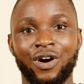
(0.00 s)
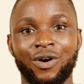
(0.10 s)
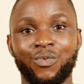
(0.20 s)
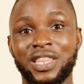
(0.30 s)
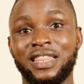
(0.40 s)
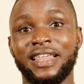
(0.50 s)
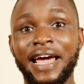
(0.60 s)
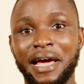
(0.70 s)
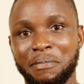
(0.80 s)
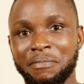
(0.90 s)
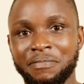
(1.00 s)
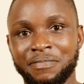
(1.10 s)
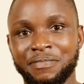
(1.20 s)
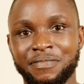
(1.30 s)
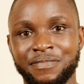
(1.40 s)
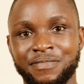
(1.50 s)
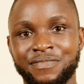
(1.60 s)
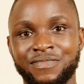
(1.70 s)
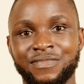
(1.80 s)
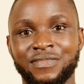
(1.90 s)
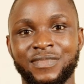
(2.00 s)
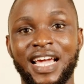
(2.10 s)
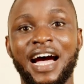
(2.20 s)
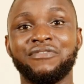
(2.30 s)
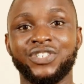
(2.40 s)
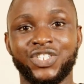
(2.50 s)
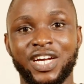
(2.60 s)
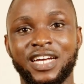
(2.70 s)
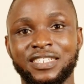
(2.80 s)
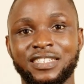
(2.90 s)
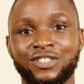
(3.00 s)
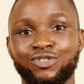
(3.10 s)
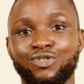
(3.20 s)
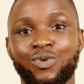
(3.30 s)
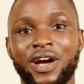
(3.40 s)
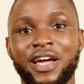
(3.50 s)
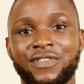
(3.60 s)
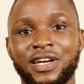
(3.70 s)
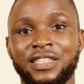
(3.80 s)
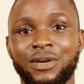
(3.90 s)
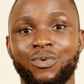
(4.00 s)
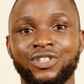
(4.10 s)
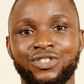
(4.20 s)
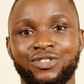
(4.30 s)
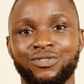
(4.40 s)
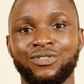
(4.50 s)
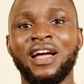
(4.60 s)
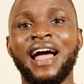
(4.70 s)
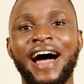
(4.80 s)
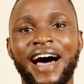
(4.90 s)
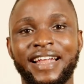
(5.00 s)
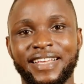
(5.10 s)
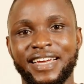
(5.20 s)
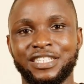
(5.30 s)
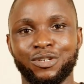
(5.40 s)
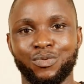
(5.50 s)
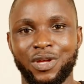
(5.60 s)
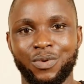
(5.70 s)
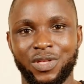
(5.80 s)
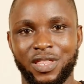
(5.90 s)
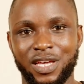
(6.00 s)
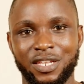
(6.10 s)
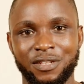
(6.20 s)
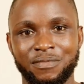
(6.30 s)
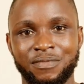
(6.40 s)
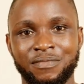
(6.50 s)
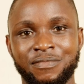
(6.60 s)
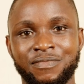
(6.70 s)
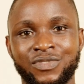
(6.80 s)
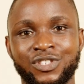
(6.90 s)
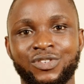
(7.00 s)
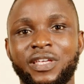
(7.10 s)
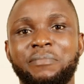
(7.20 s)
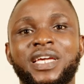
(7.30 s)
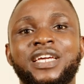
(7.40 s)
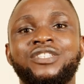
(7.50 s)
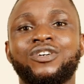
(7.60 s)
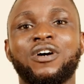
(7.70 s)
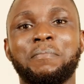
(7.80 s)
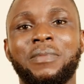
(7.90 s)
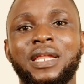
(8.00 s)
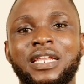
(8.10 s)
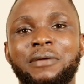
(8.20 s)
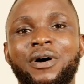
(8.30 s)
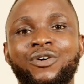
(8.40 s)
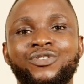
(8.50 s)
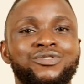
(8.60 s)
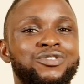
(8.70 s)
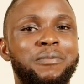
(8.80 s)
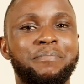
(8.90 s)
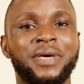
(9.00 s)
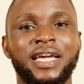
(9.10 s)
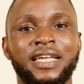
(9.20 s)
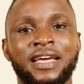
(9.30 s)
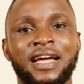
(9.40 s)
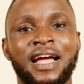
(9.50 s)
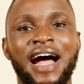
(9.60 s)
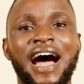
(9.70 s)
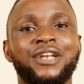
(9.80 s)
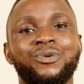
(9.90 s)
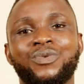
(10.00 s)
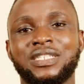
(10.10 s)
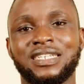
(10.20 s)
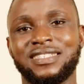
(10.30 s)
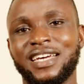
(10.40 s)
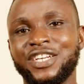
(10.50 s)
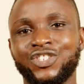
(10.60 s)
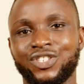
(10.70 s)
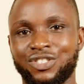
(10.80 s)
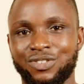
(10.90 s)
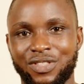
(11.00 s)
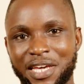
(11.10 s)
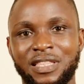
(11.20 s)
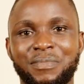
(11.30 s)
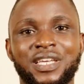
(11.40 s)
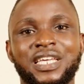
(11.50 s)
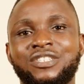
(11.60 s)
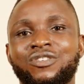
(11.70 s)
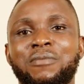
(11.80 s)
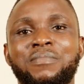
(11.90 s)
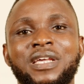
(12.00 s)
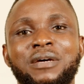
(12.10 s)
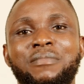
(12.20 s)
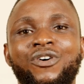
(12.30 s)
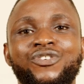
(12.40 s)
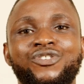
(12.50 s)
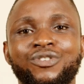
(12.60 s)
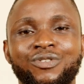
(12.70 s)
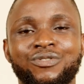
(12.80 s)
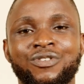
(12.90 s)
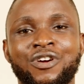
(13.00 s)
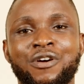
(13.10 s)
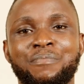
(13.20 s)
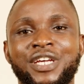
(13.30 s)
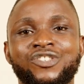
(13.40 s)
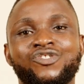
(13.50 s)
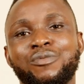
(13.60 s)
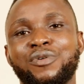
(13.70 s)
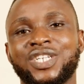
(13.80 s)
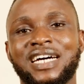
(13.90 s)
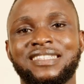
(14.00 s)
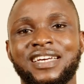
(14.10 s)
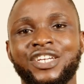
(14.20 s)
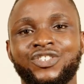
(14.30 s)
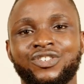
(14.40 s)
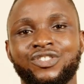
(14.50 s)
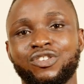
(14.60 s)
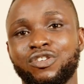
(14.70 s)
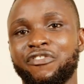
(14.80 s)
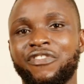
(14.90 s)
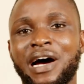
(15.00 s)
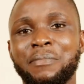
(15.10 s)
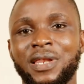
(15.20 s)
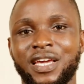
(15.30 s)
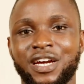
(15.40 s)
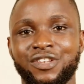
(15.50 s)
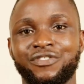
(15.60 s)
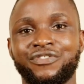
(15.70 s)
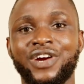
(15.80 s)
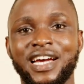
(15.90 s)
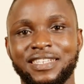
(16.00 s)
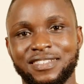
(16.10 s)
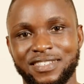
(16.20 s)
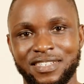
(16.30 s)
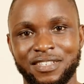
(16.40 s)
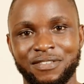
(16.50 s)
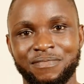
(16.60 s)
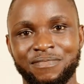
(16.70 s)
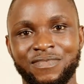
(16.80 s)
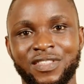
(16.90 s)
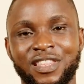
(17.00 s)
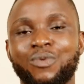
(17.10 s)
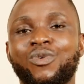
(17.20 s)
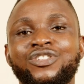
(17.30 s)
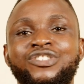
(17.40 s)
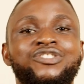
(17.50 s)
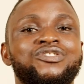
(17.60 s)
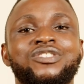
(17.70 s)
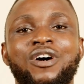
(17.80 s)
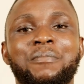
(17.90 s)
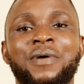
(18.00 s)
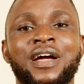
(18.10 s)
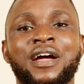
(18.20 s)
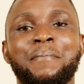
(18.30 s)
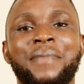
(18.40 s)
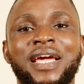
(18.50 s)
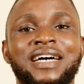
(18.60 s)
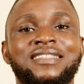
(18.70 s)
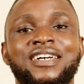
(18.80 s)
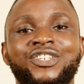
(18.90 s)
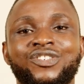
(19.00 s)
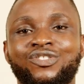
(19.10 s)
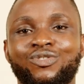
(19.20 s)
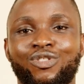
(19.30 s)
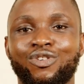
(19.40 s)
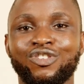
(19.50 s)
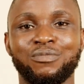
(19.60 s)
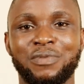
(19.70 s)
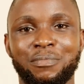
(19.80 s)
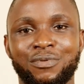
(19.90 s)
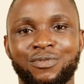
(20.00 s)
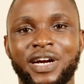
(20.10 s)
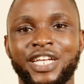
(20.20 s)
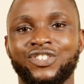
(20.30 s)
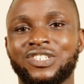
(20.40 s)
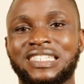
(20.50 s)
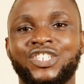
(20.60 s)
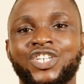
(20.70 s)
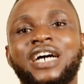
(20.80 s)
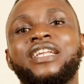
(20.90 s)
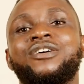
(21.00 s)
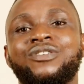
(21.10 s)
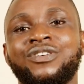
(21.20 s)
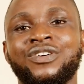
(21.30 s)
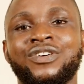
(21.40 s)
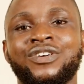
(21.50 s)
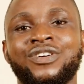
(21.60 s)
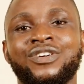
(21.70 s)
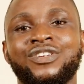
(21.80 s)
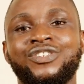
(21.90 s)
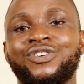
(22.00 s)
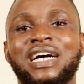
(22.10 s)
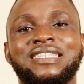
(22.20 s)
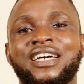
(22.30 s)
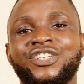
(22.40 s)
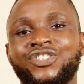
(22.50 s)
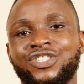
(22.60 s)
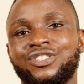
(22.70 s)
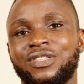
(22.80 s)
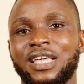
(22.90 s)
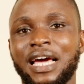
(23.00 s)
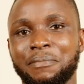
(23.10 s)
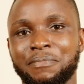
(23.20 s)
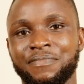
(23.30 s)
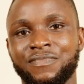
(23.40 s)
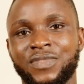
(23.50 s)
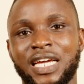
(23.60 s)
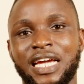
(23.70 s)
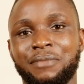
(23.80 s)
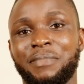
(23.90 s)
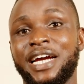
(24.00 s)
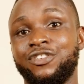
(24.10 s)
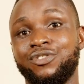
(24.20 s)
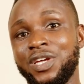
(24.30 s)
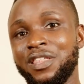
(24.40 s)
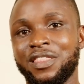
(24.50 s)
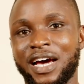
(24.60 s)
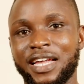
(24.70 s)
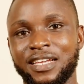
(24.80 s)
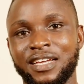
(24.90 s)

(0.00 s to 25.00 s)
with them, they have a chance to do whatever they want to do and get away with it. So they begin to complain about you not paying adequate attention to them. They begin to complain about you paying so much attention to your family and your friends. They want you to stop paying attention to those people and just channel your attention to them. And by doing that,